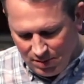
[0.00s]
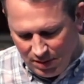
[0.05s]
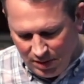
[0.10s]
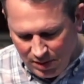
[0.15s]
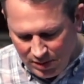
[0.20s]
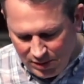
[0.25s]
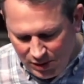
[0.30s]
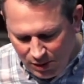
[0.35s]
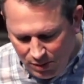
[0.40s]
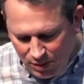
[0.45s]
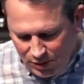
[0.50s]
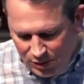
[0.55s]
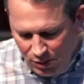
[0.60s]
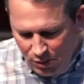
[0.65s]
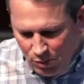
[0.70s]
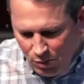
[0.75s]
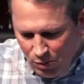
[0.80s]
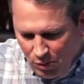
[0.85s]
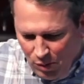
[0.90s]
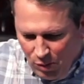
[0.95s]
So
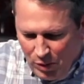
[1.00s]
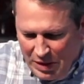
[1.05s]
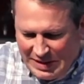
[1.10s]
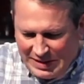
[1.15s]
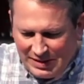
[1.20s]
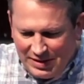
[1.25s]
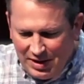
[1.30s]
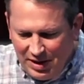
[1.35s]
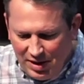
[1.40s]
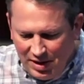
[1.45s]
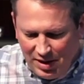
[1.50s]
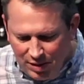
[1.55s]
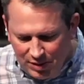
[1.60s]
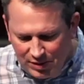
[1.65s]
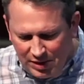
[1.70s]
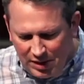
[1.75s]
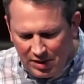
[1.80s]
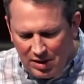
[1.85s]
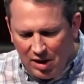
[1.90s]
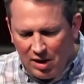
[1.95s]
what we see here is
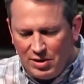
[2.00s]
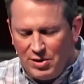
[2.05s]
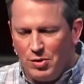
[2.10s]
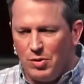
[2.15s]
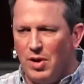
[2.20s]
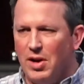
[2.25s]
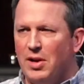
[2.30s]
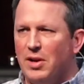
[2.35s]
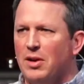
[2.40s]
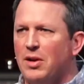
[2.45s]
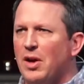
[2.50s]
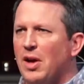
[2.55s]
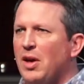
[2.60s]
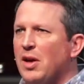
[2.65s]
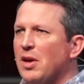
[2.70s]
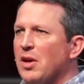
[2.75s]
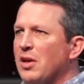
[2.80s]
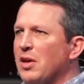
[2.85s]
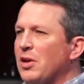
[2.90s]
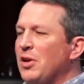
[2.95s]
that God created
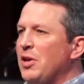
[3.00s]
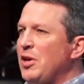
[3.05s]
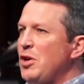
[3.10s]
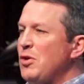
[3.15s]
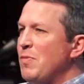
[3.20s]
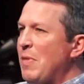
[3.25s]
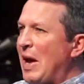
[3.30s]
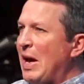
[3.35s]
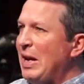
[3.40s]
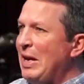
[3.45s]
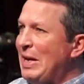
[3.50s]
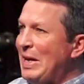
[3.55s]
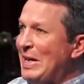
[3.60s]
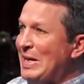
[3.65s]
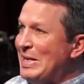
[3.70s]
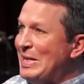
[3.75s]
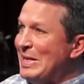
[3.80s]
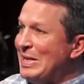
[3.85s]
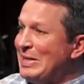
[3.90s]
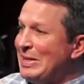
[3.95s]
humanity
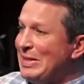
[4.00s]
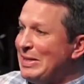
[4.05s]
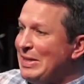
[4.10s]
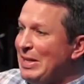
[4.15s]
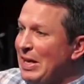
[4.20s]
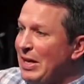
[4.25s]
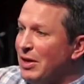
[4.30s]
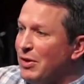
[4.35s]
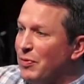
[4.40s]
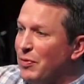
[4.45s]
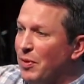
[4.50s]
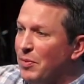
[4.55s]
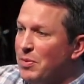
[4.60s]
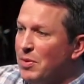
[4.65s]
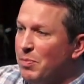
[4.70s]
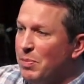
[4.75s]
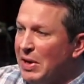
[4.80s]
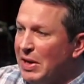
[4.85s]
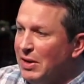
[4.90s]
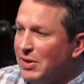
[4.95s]
distinct from the
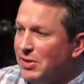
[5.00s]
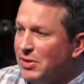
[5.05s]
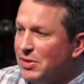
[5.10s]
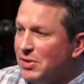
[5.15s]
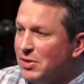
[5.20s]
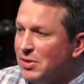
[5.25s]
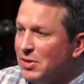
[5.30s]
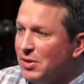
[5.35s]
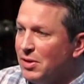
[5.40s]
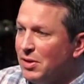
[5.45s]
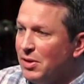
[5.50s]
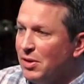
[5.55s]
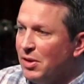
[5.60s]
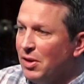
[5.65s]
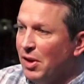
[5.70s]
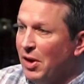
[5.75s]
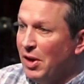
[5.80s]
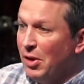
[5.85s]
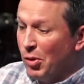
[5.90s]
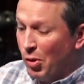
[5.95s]
beasts
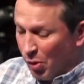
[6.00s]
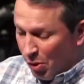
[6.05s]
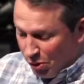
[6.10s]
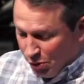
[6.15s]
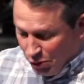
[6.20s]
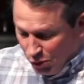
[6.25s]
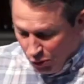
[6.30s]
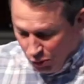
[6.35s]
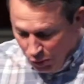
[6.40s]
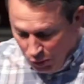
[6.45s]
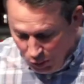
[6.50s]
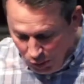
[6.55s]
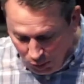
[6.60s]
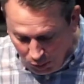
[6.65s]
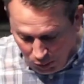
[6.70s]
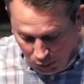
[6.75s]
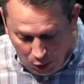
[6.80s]
in order to rule